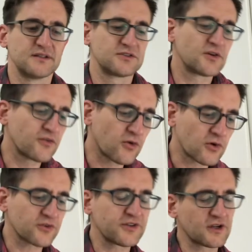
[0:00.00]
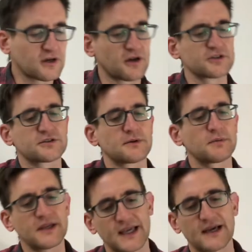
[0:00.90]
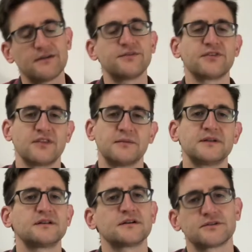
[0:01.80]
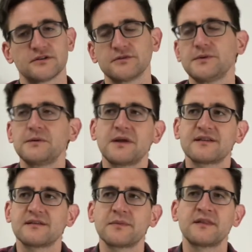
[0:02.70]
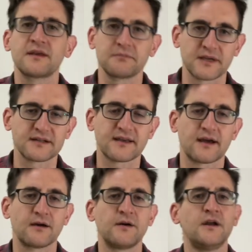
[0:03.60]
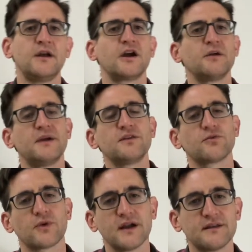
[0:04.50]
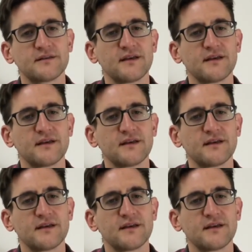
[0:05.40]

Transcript: So of course, in a culture where we have slim untucked shirts, we would get something like MGTOW or men's rights.